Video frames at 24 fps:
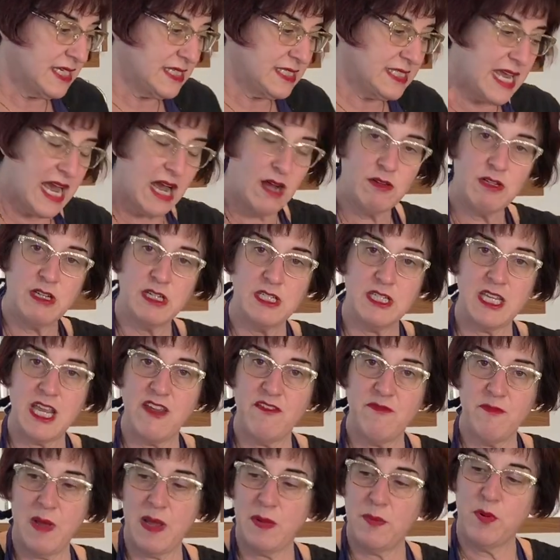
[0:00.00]
Now, to
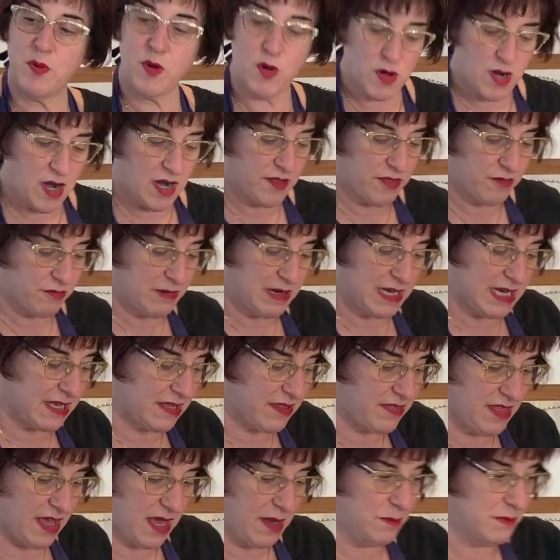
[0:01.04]
save my poor arthritic
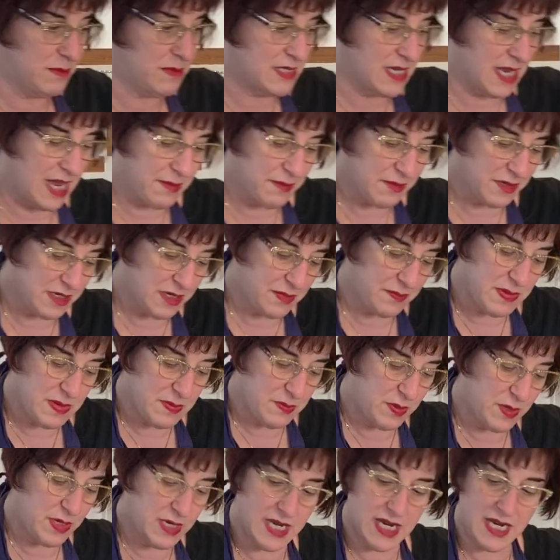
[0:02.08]
thumbs, I'm going to be
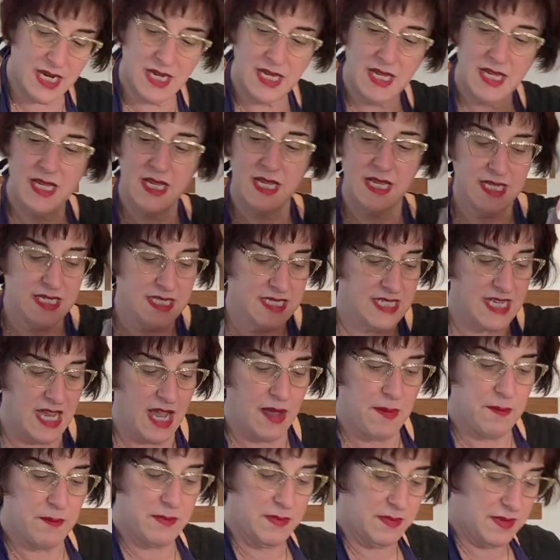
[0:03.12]
putting
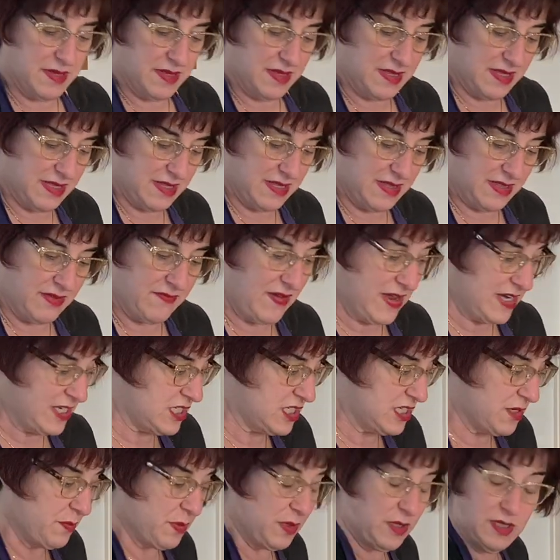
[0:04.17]
the
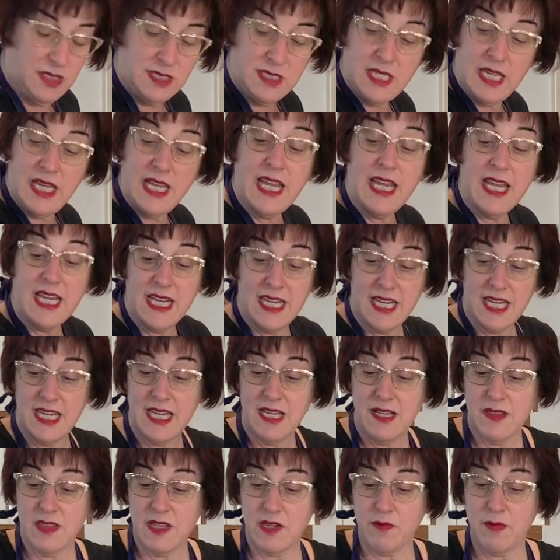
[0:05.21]
vegetables in
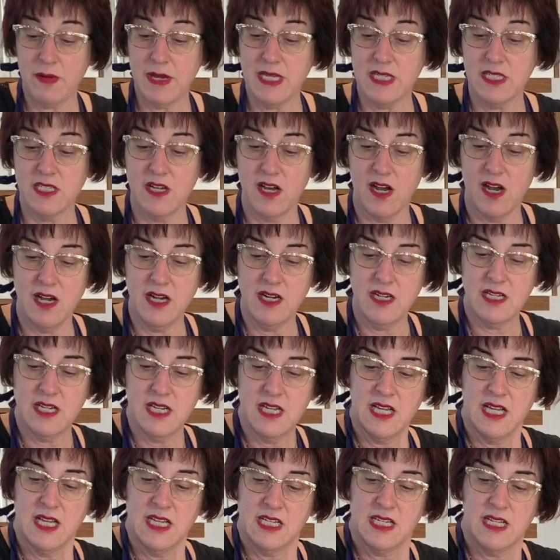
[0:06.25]
the Cuisinart
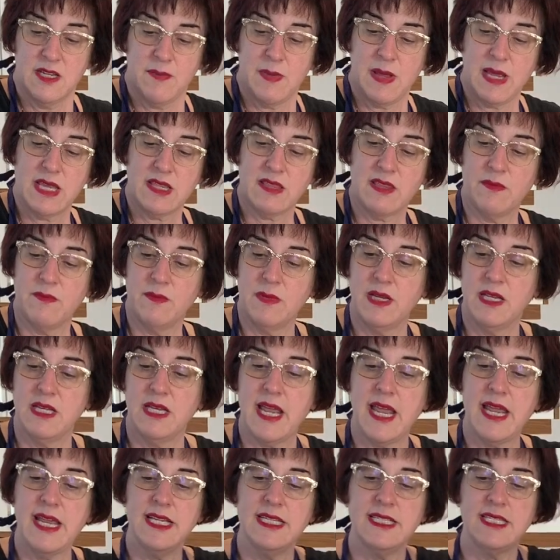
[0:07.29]
to make them
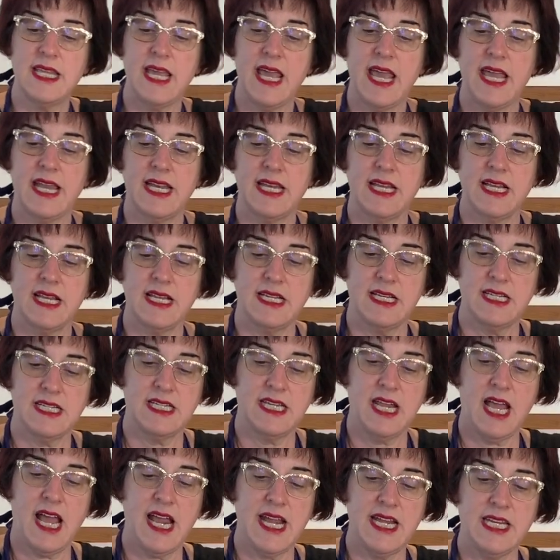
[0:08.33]
nice and
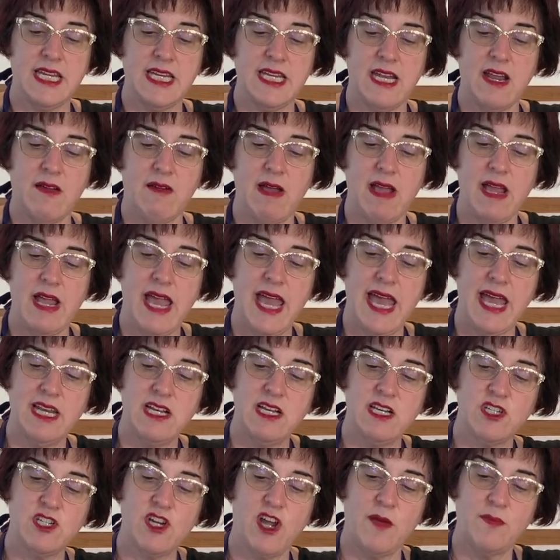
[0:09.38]
tiny. Now, I
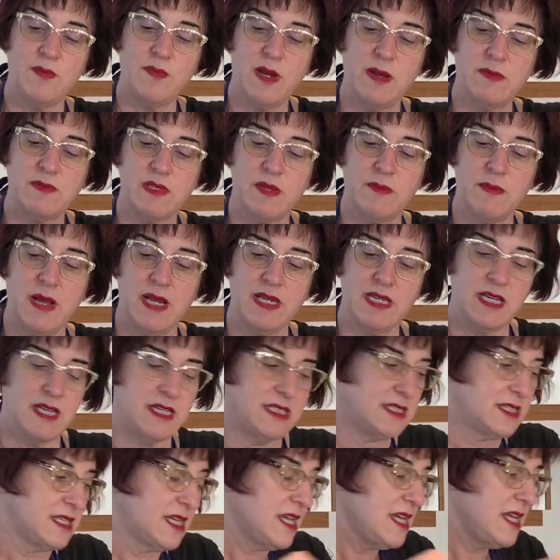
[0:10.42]
had chopped up some
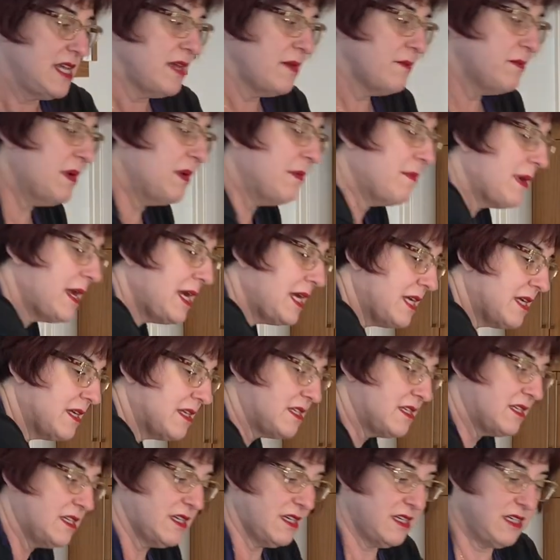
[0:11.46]
onions, but my
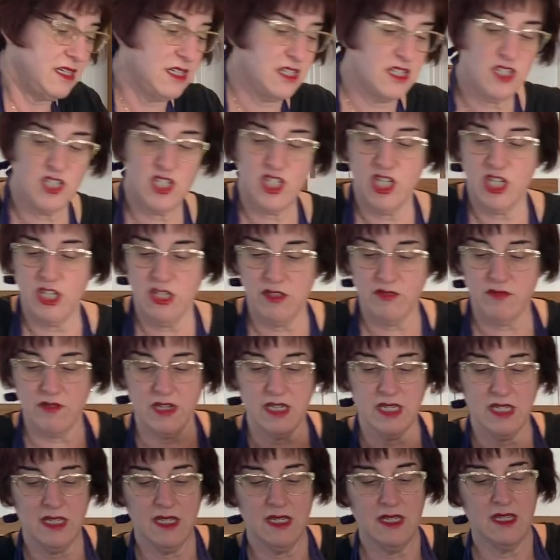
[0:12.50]

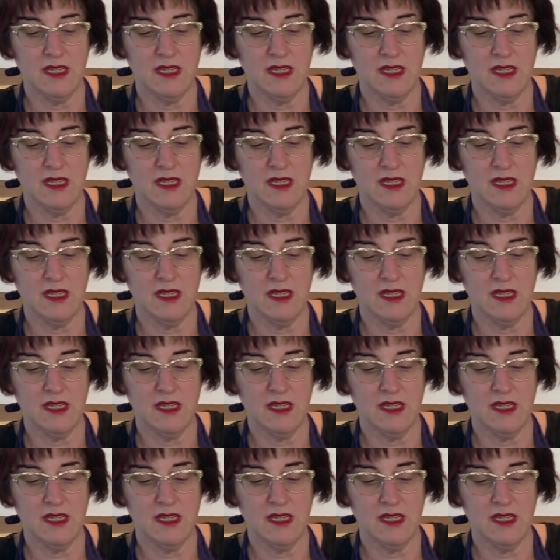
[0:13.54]
children,